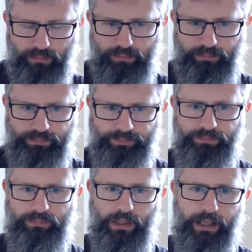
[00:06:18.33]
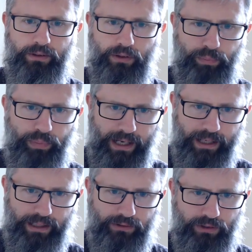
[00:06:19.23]
And on the
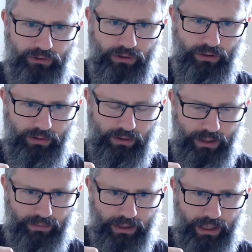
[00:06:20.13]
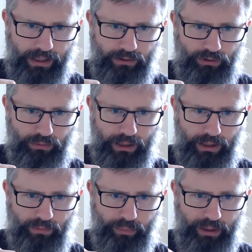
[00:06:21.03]
back, as I showed you the other day, there should be
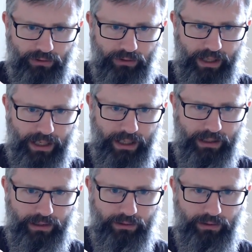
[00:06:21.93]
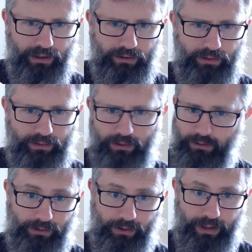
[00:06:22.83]
another picture there, and it's
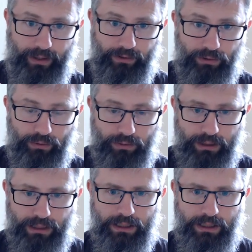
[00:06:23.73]
just not there at all.